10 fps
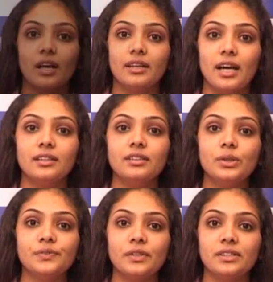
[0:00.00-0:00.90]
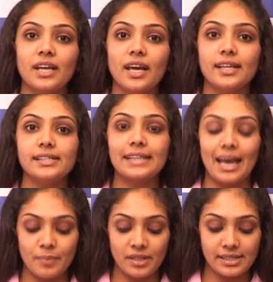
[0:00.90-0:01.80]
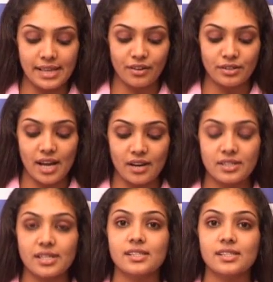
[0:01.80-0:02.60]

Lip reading: The other news for the day is, Cabinet Secretariat